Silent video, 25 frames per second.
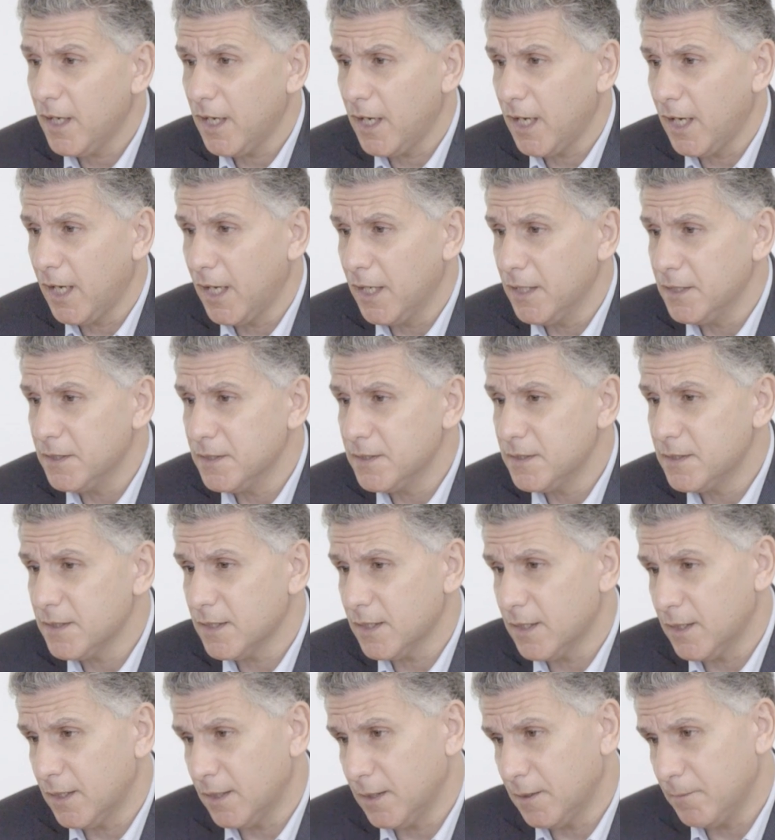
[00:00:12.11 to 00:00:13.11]
And
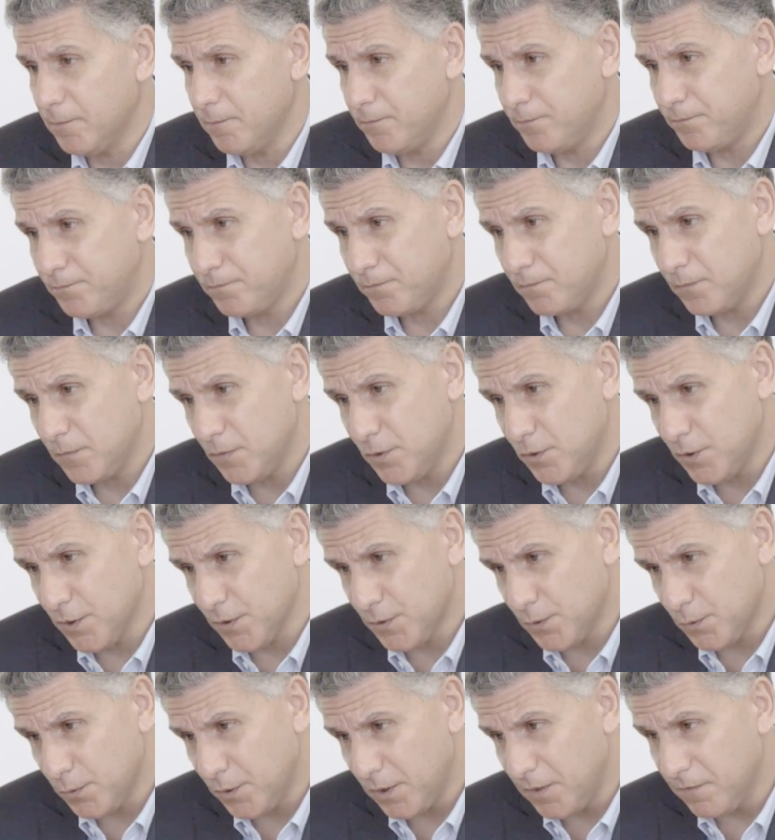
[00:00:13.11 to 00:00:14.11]

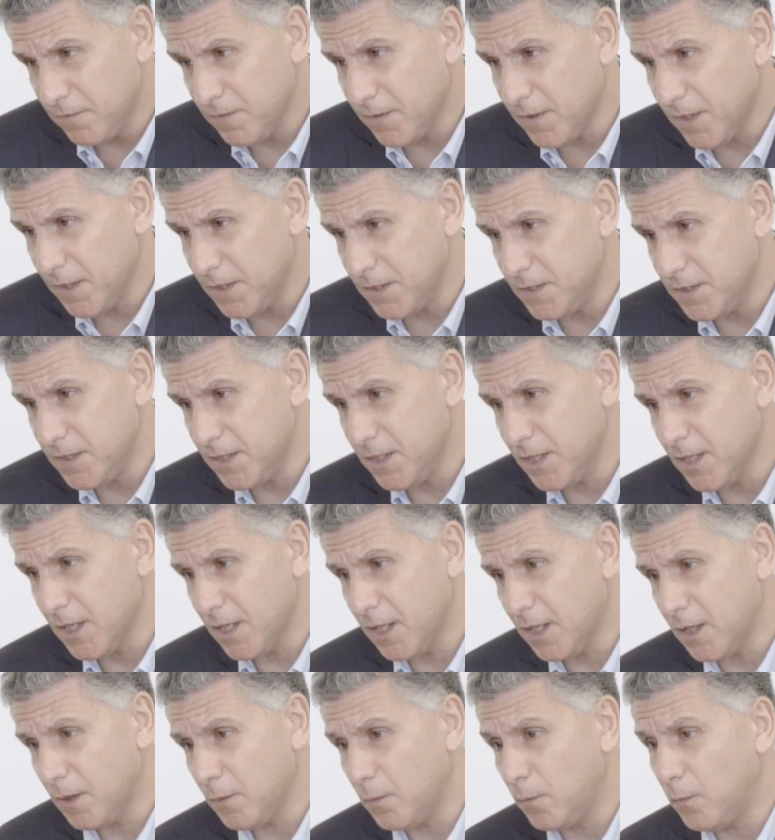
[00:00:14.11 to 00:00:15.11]
just to give an
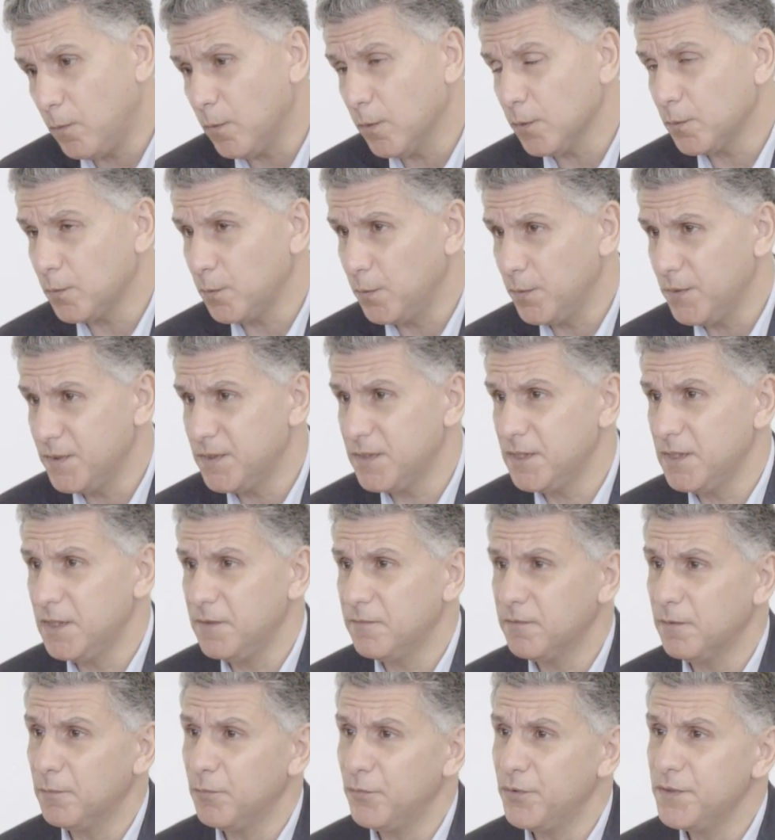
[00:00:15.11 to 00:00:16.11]
idea, what we
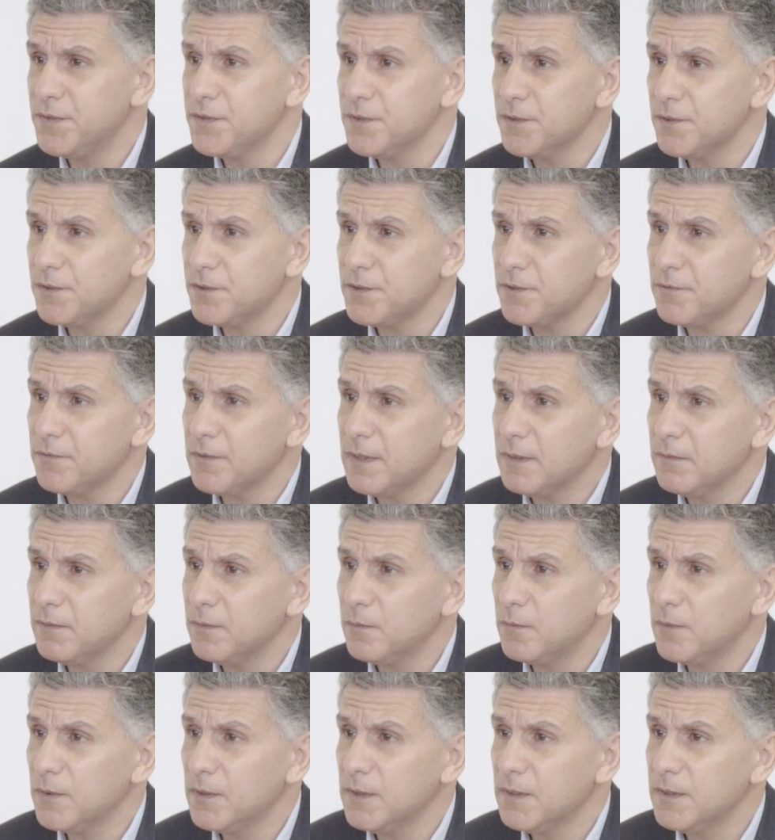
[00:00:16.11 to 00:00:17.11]
see from research
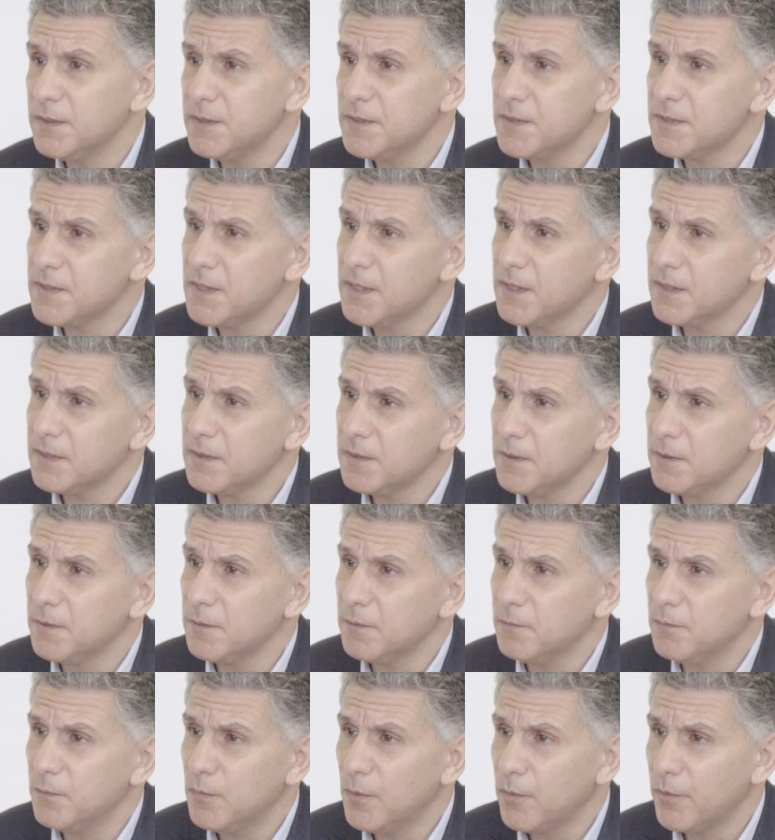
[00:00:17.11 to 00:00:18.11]
around the world is that
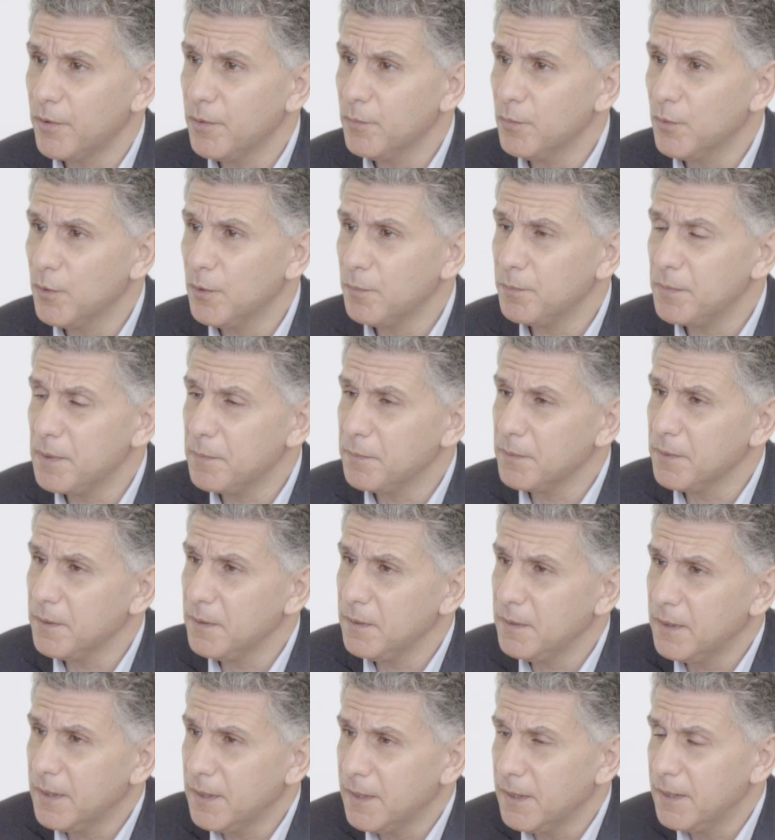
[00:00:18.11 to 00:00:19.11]
more and more
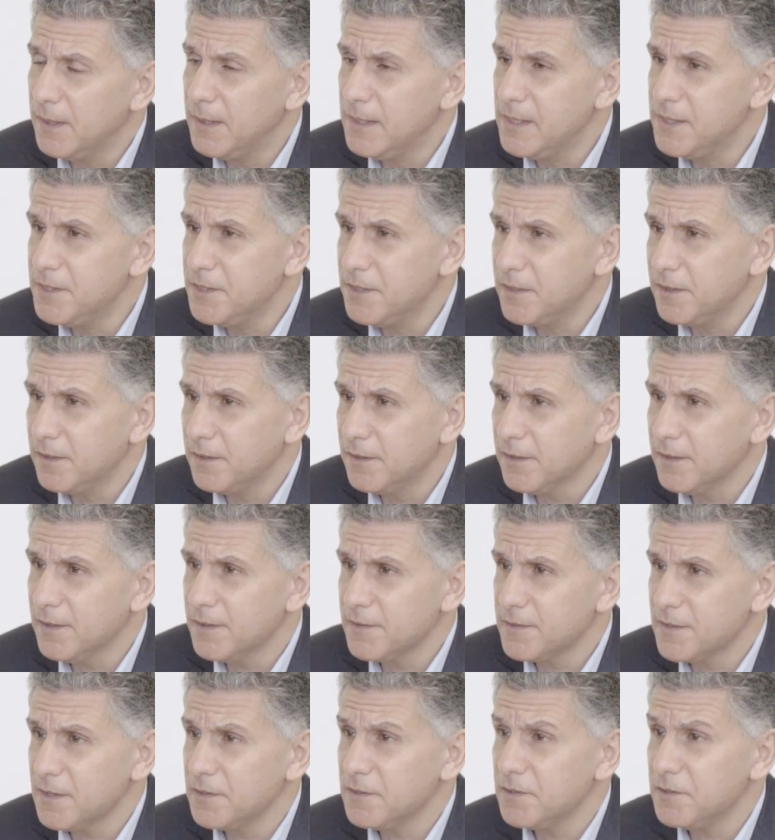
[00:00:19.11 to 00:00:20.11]
people are leading
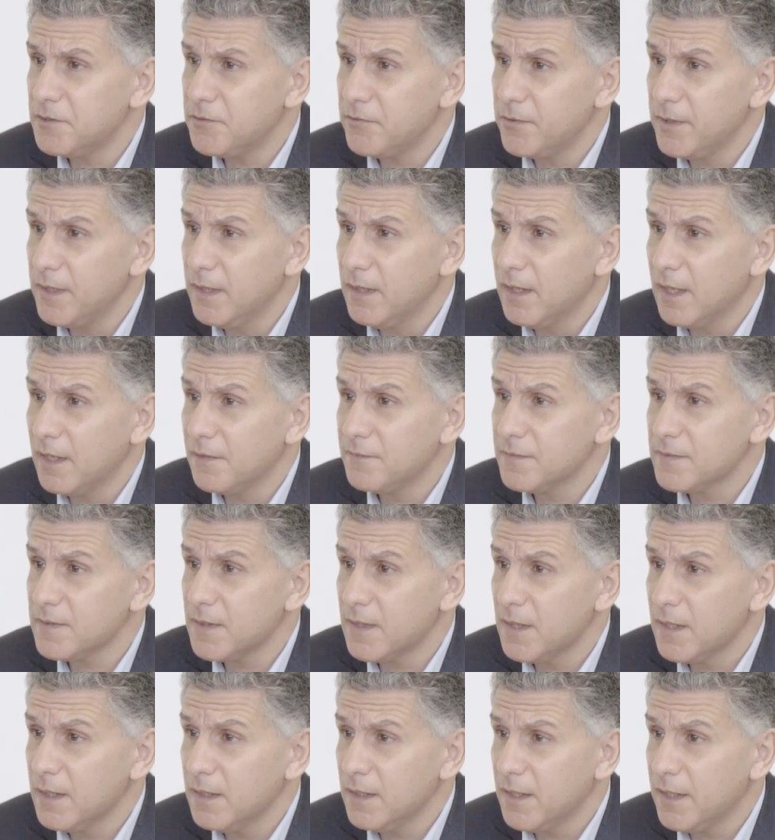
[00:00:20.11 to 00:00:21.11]
a sedentary
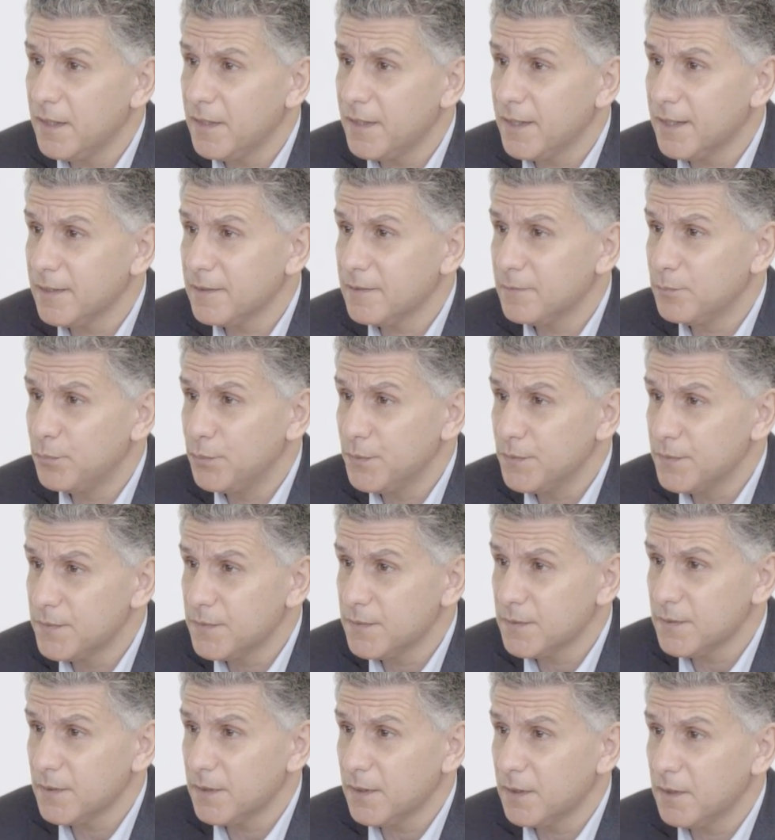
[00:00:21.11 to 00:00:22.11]
lifestyle, and that
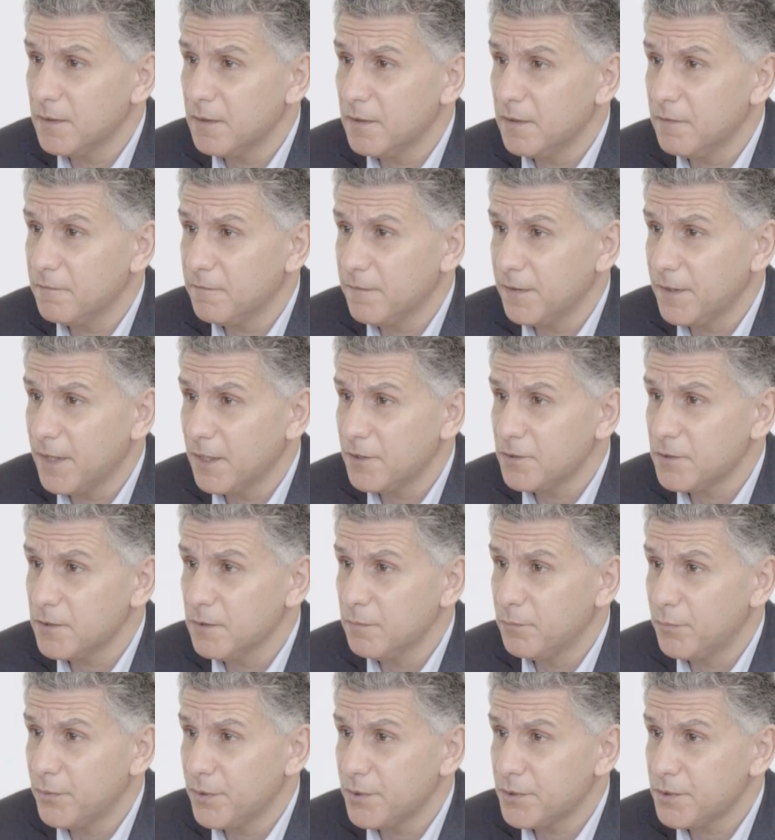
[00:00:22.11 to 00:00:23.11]
puts a
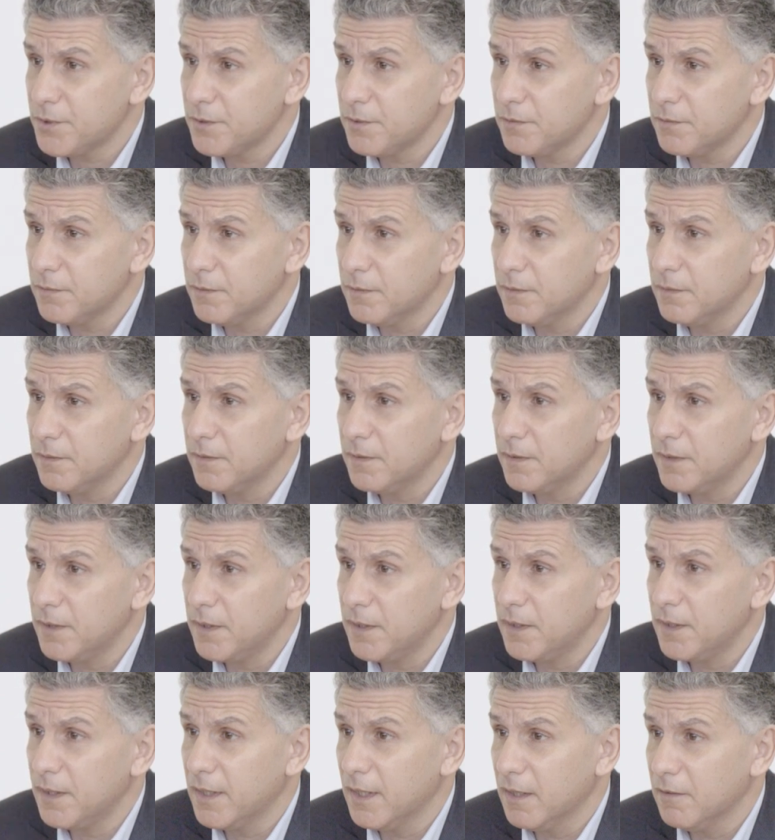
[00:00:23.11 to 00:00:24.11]
financial pressure on
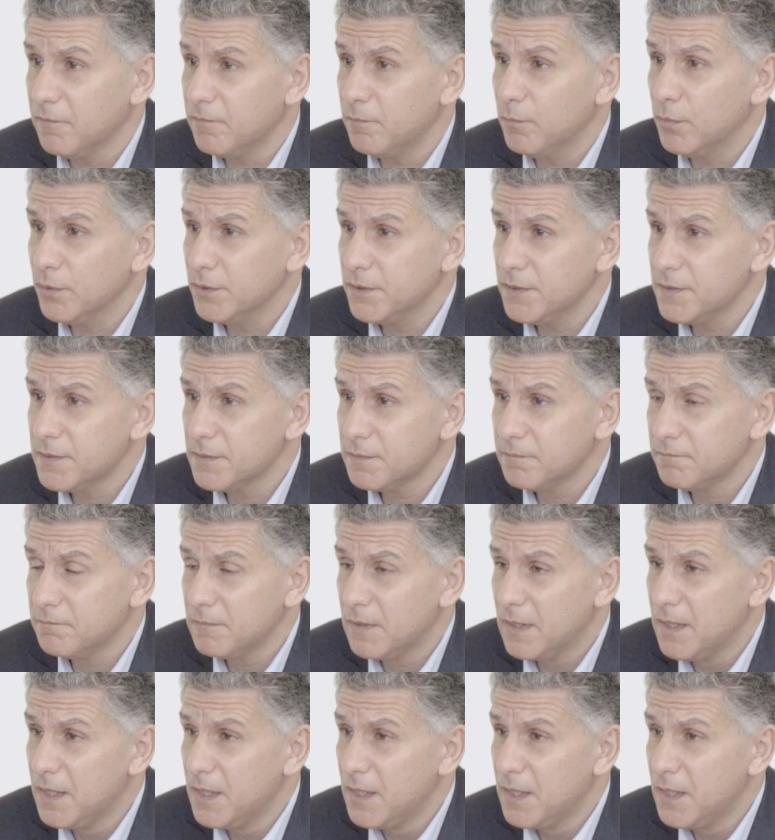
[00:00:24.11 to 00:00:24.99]
the health bodies.